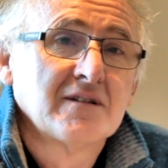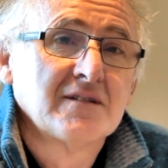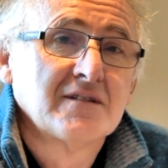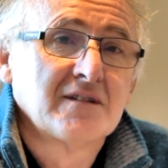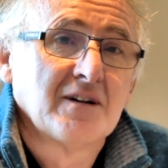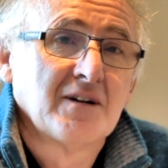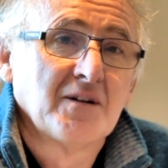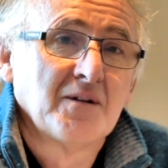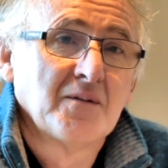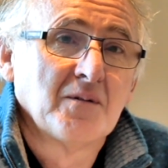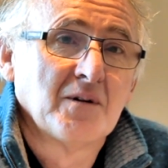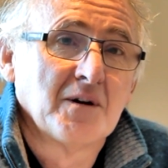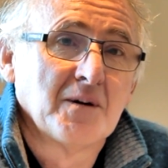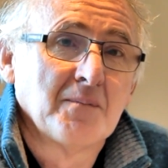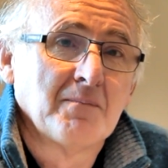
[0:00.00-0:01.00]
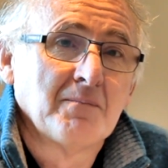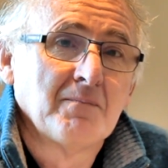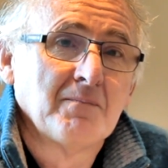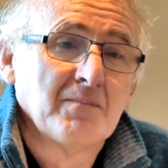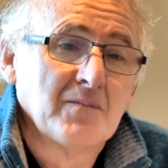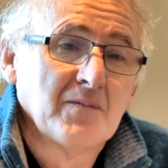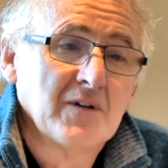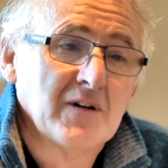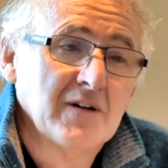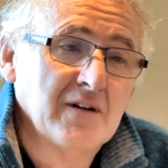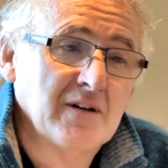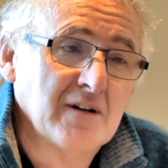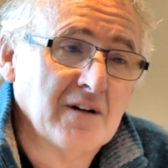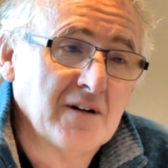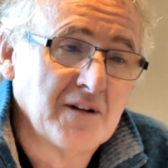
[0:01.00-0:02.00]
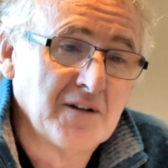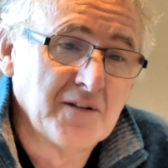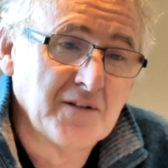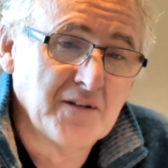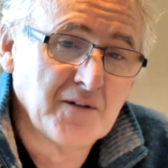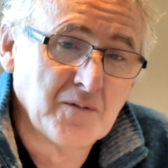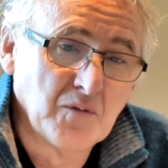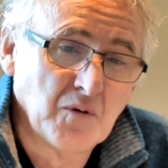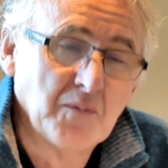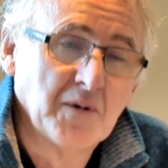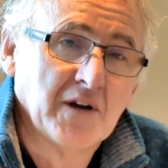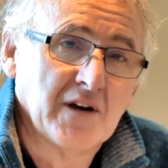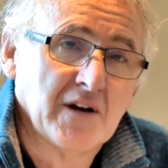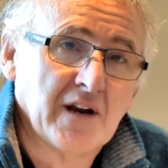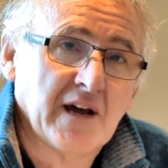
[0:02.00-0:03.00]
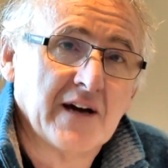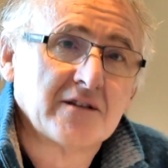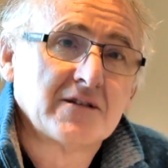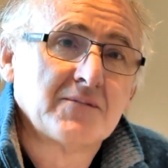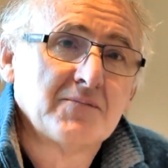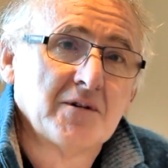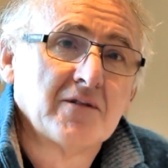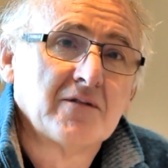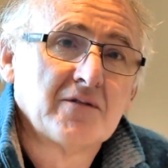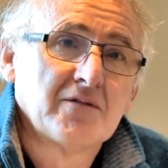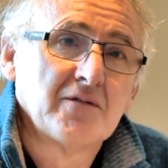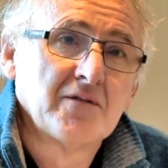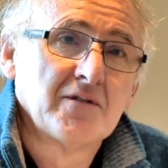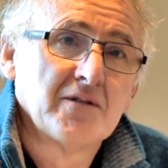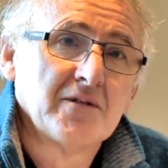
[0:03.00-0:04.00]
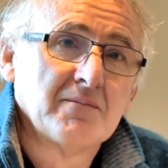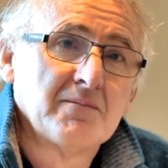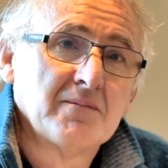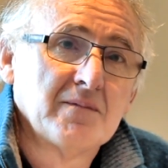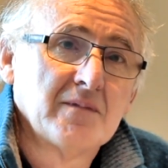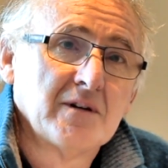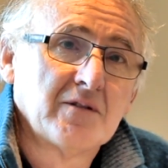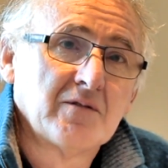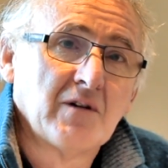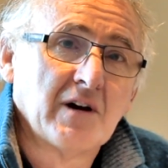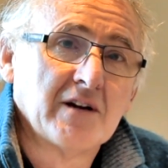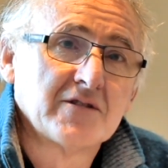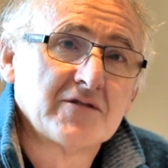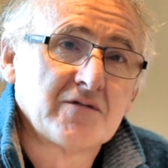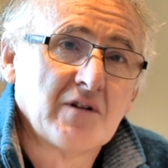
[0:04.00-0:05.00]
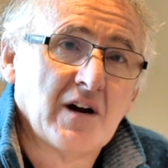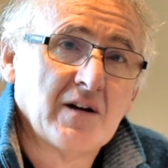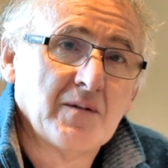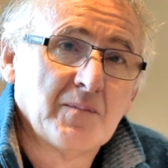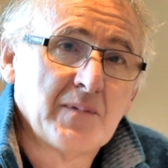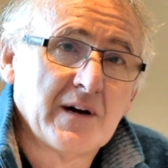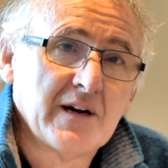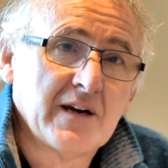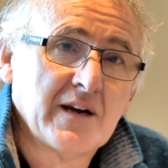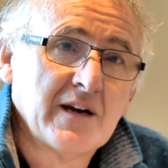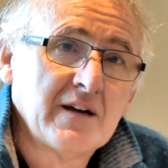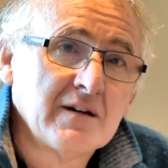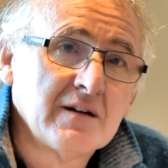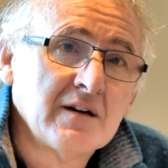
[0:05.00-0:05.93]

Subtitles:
So there will be an announcement through the Great Australian Party,